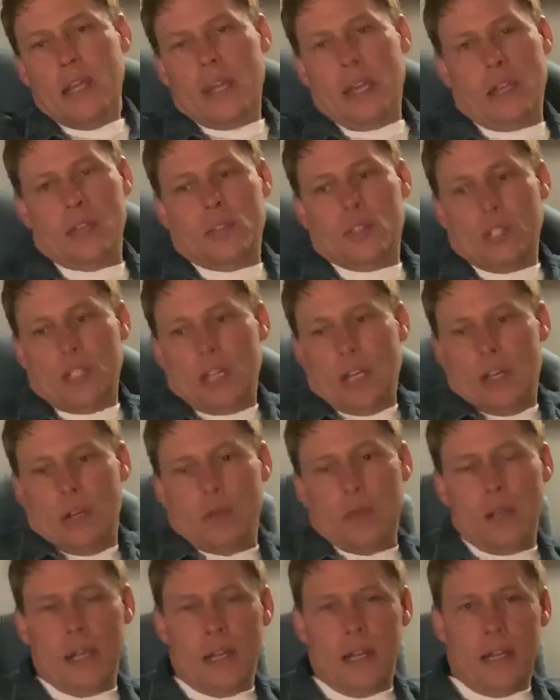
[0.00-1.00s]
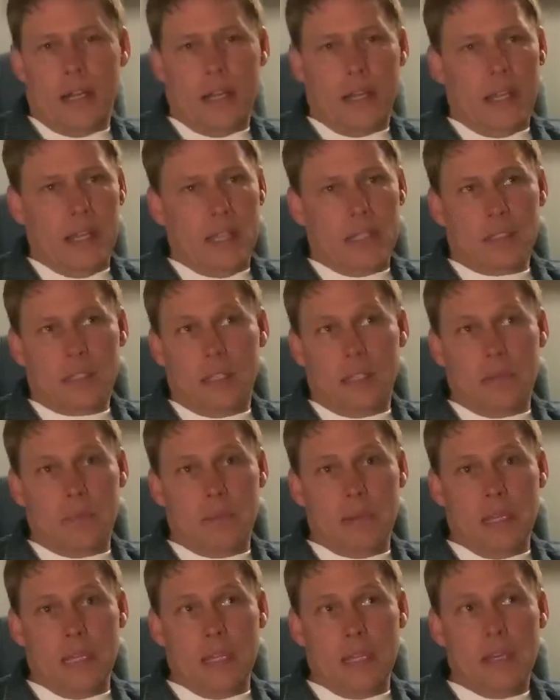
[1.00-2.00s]
And so it's going to
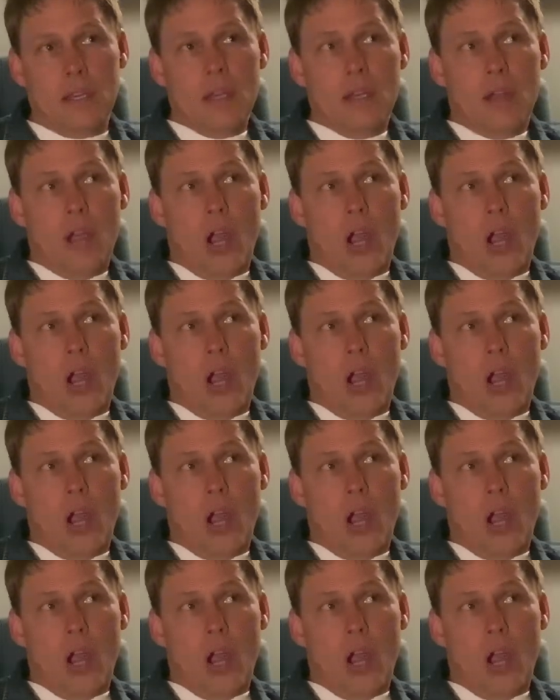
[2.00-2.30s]
be,